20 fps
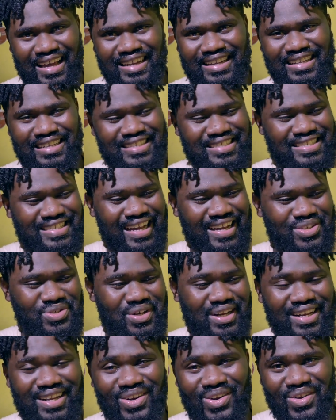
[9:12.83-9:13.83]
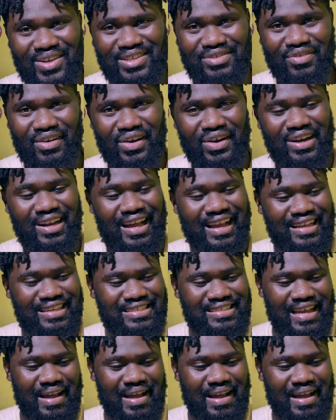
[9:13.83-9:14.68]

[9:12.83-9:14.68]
This actually looks very nice.